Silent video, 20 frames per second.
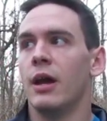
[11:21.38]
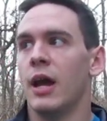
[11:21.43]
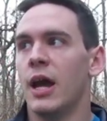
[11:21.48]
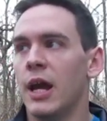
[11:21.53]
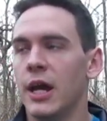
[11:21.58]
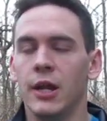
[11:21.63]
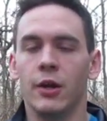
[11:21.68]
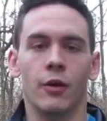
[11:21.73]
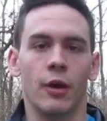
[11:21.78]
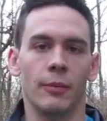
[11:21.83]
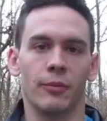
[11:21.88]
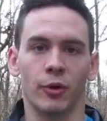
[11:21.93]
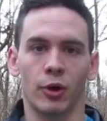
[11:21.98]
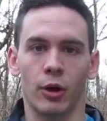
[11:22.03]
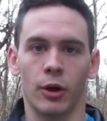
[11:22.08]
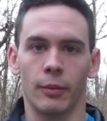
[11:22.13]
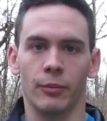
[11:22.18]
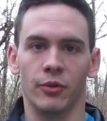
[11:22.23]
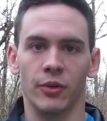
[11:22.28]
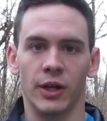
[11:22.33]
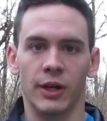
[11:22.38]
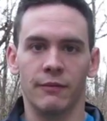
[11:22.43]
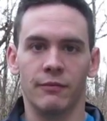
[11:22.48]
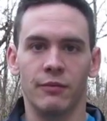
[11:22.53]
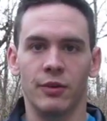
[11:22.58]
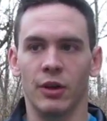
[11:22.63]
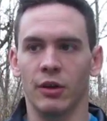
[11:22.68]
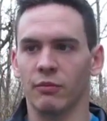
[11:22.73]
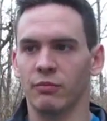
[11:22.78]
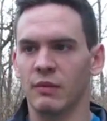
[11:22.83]
80 grams of carbs
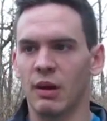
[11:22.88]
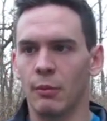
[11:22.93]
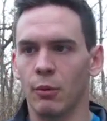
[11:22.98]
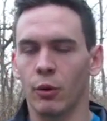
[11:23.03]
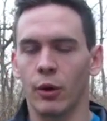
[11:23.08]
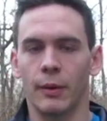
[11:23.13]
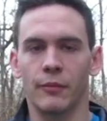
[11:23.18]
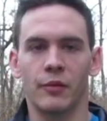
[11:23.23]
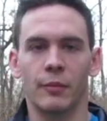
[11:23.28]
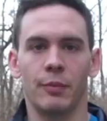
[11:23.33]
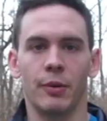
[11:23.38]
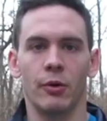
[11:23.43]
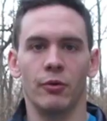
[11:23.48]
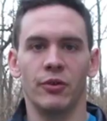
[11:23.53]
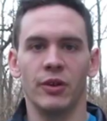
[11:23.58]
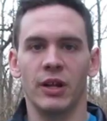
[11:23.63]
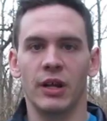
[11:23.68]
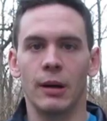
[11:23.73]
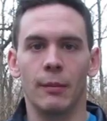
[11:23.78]
left, a couple grams of protein,